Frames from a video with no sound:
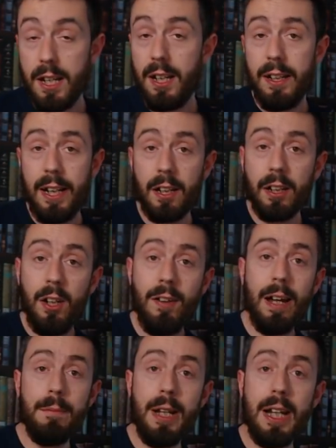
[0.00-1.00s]
Now,
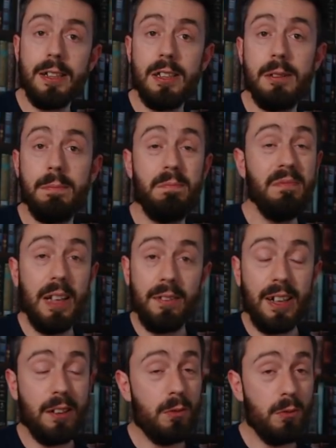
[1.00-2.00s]
QNAP N A S has you know
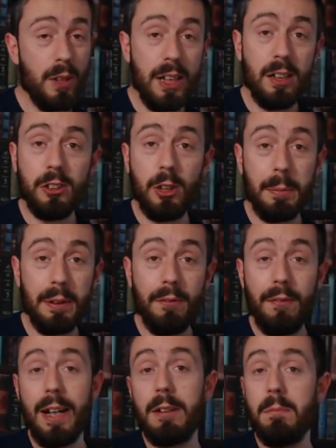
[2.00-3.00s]
done a really good job, and in
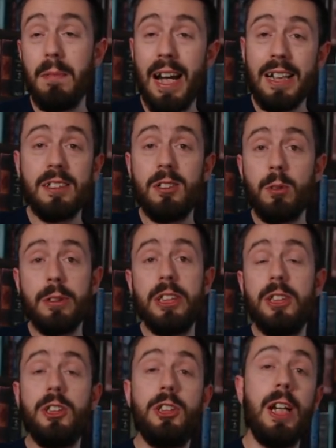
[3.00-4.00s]
fact, N A S storage
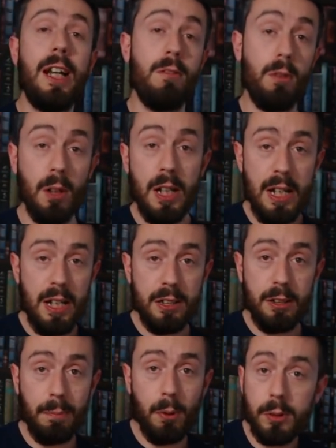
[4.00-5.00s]
in general,
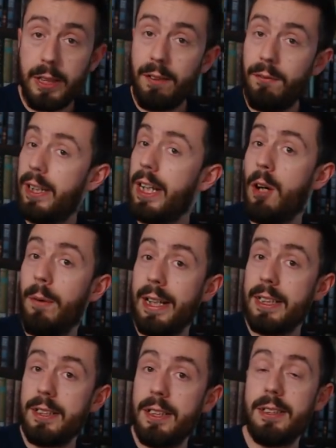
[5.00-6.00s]
supporting video
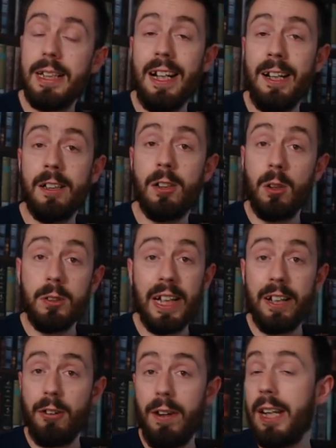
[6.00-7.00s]
editors and
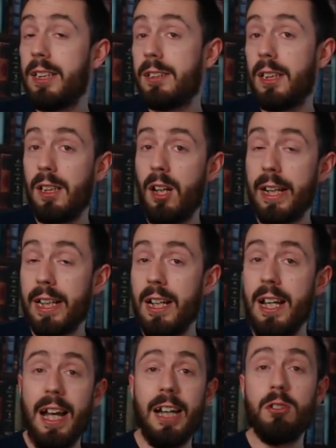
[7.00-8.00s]
content creators alike,
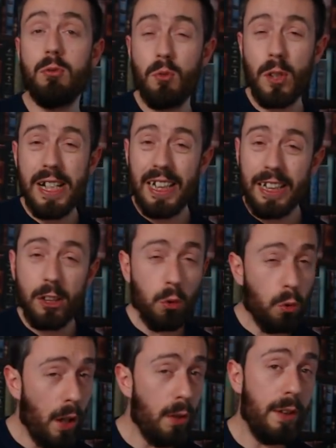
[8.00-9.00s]
has really
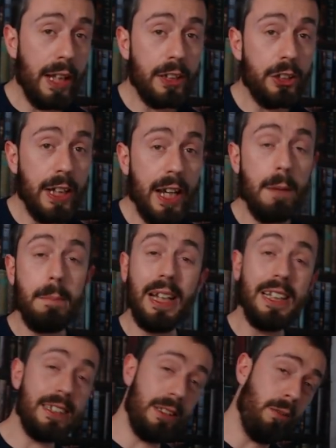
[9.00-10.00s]
grown this year. But
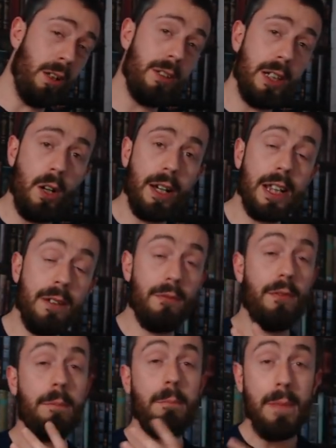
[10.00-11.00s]
there's still no denying that
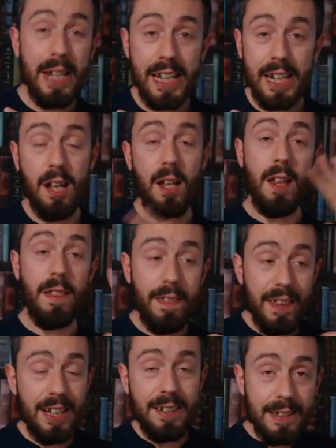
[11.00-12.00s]
for me,
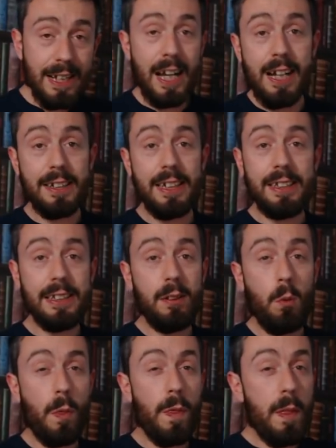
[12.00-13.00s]
this N A S is
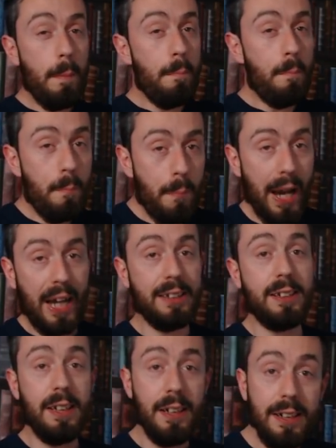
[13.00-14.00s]
still the
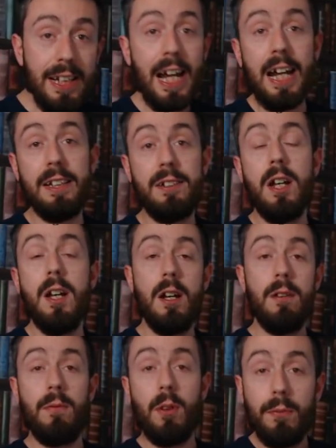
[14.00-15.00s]
best N A S
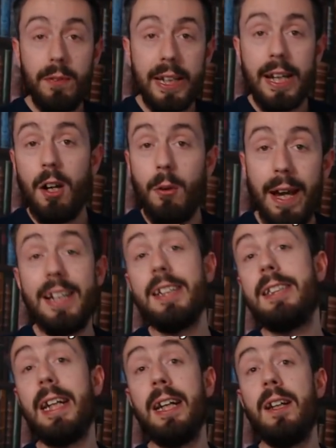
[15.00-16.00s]
for video
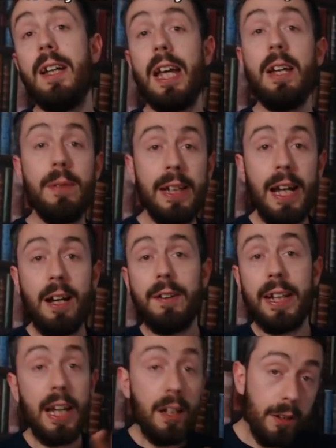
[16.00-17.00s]
editing, even now at
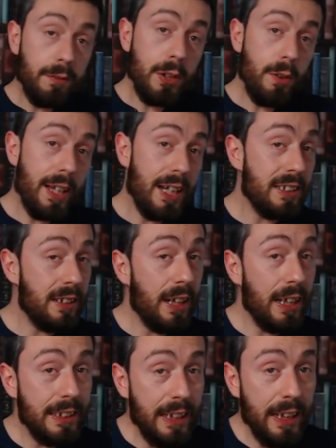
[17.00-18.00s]
the end of two thousand
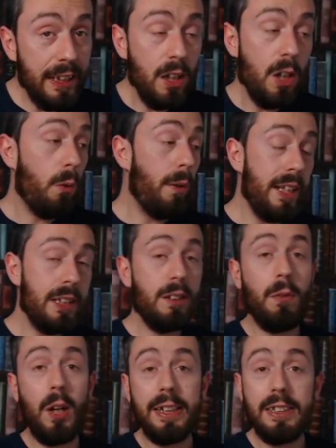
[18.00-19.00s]
eighteen, when this
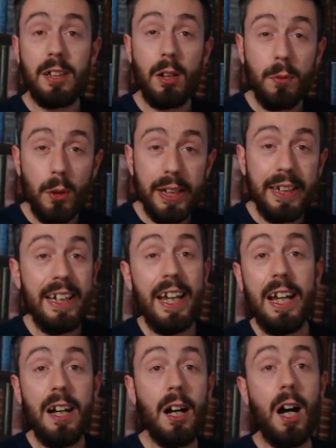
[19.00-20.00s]
device is over a
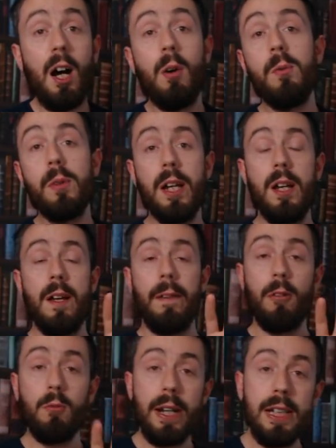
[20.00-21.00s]
year old.
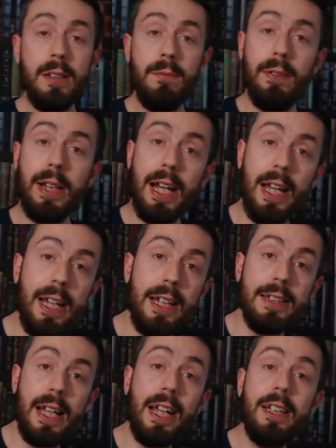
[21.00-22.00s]
The reason for that
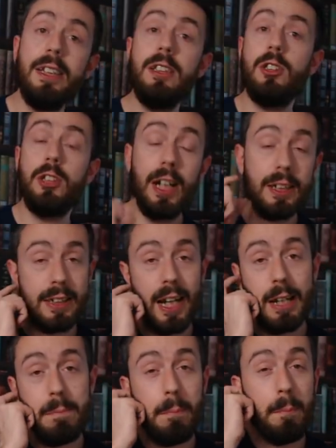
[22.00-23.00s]
is it is just
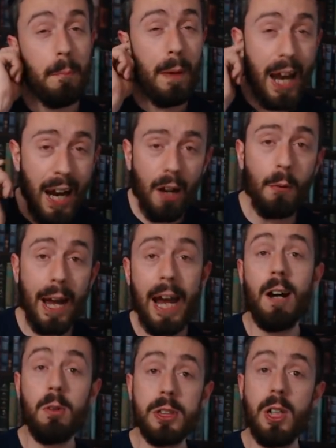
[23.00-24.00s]
a
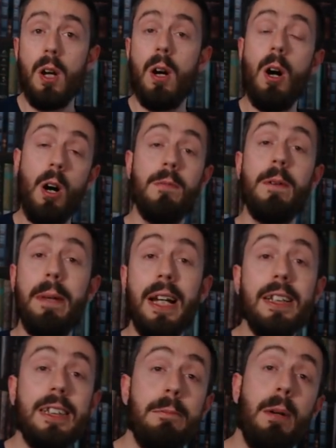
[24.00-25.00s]
powerhouse of
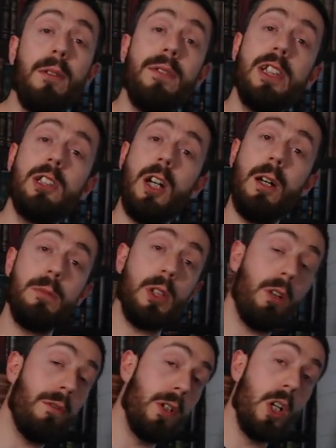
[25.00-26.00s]
ability, both in terms
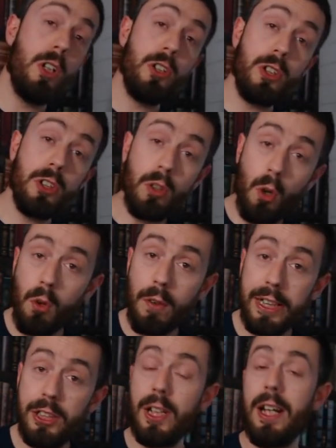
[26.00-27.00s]
of
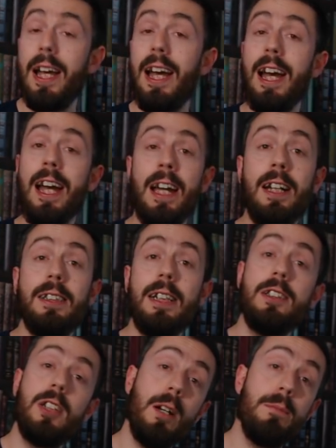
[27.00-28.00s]
storage and
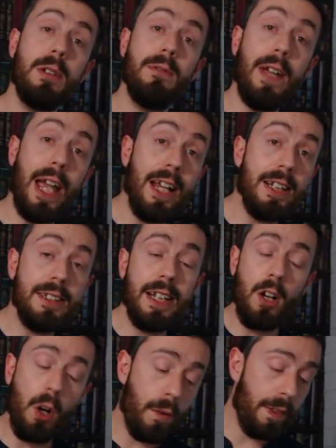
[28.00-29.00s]
in terms of
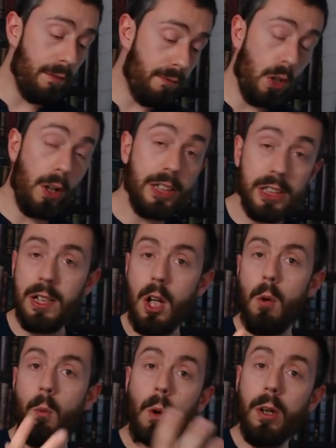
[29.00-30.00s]
editing on the fly. Just
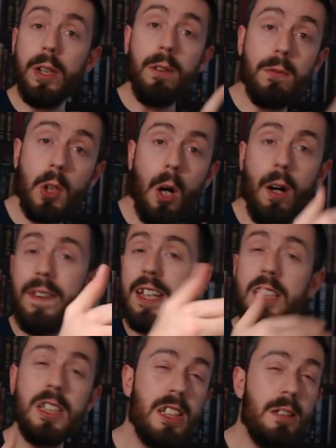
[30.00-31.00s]
what you've got and the
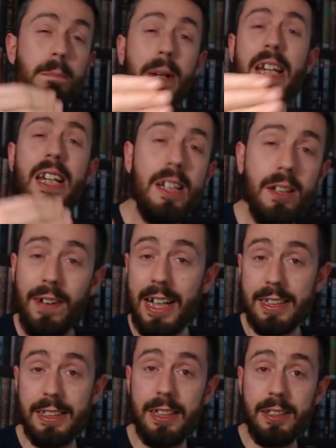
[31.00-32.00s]
speed of
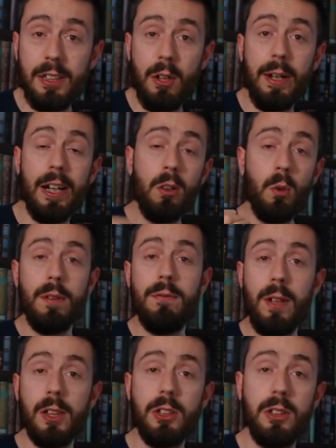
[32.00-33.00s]
access to it and all the
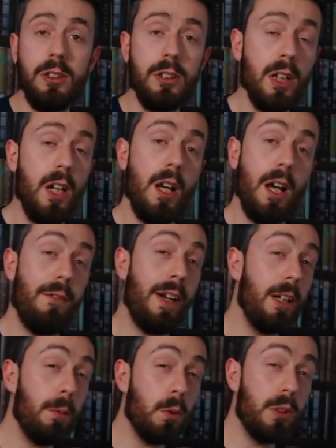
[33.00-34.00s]
functions
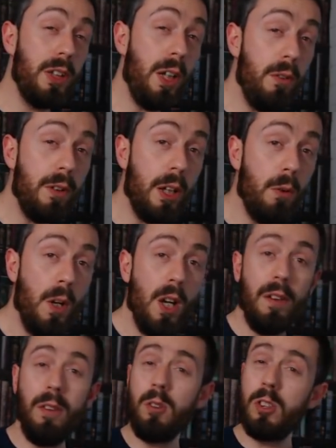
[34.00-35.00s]
available to you,
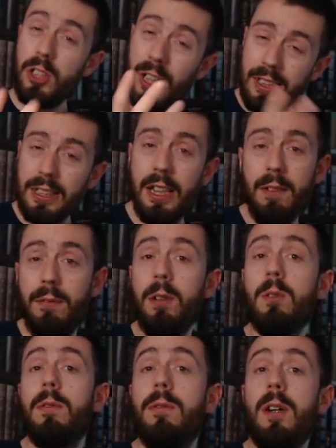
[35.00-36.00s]
not just in the
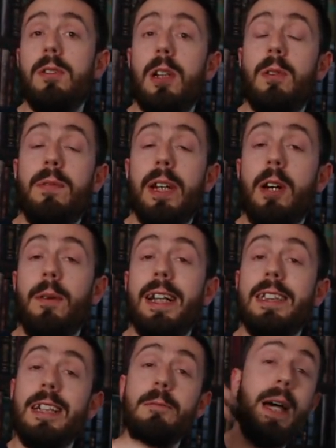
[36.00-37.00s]
field of photo and video
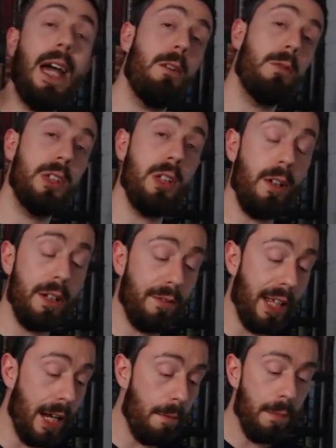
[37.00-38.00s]
editing, but outside of
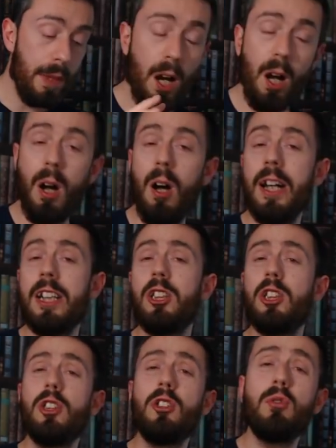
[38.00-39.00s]
that, are
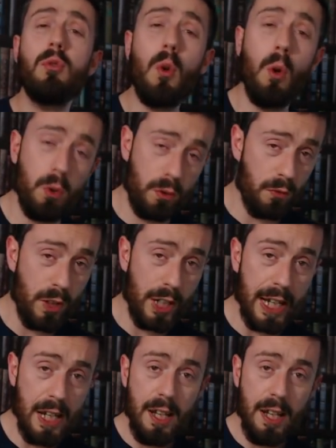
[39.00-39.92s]
extraordinary.